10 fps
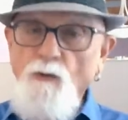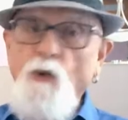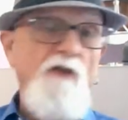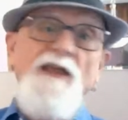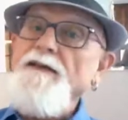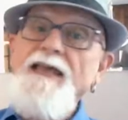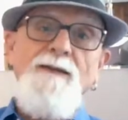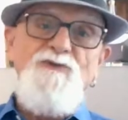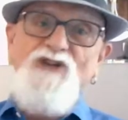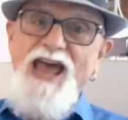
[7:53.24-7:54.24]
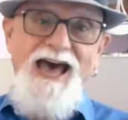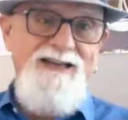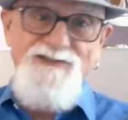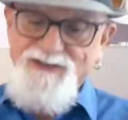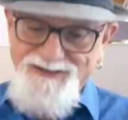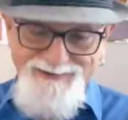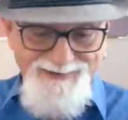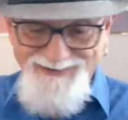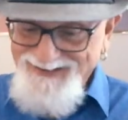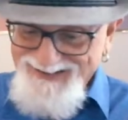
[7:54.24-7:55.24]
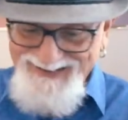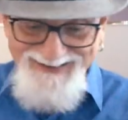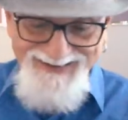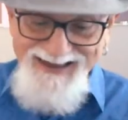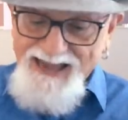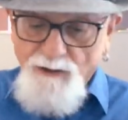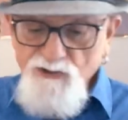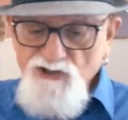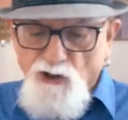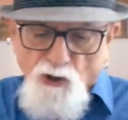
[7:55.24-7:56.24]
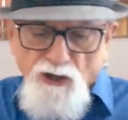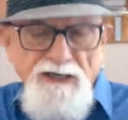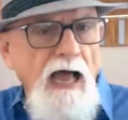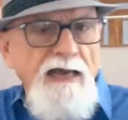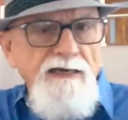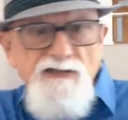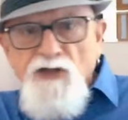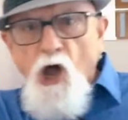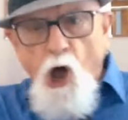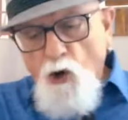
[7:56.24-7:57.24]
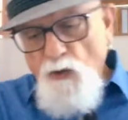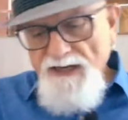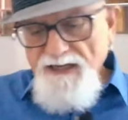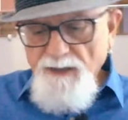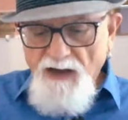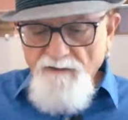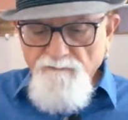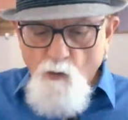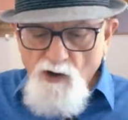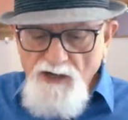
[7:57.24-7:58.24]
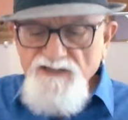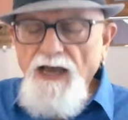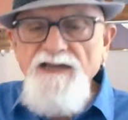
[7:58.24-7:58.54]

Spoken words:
Well, then came jazz. It was the early 90s, already in my 40s.